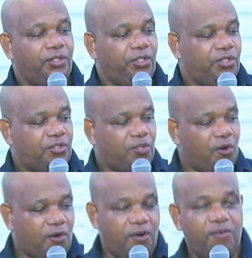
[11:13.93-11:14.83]

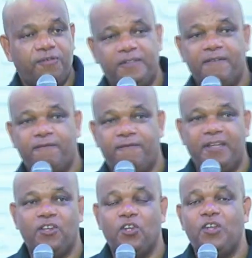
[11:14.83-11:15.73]
talk of the
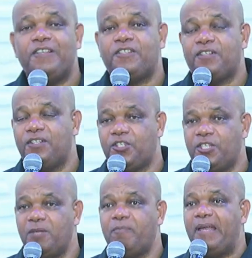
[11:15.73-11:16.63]
venomous
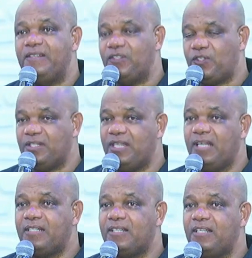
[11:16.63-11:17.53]
serpents,
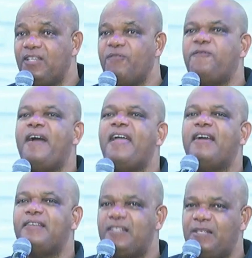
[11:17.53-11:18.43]
that the
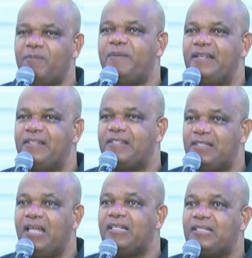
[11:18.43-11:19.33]
fiery serpents
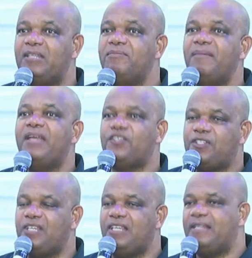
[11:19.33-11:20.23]
that emerged
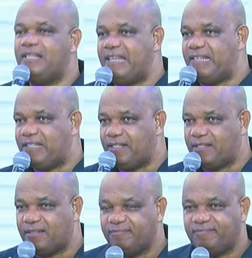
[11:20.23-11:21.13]
in the
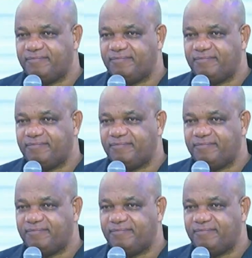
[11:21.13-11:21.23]
desert. You